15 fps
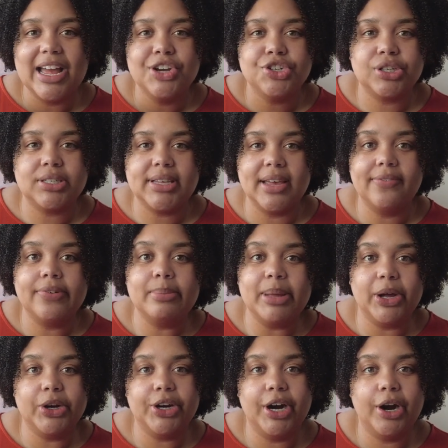just get
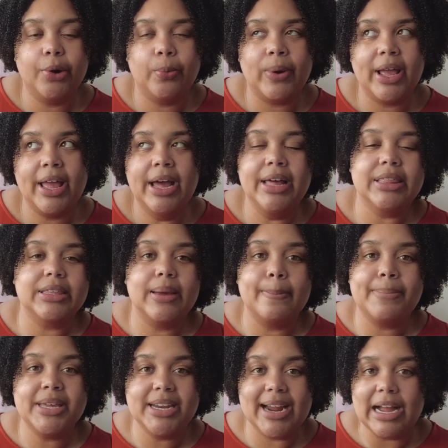familiar with
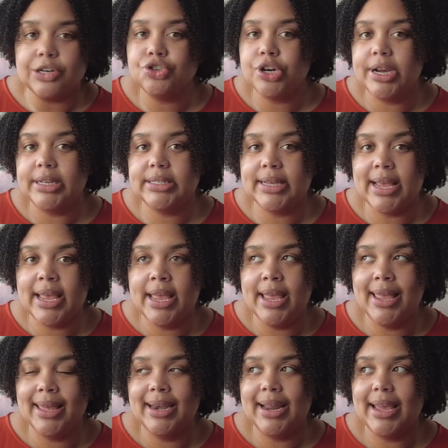pediatrics
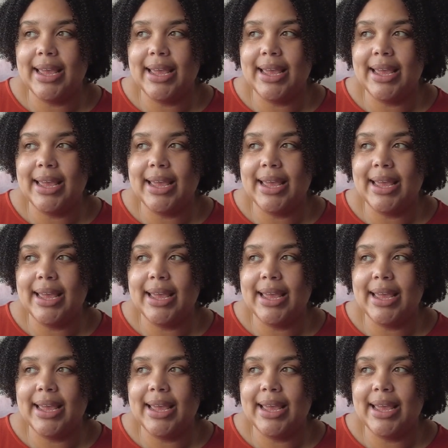in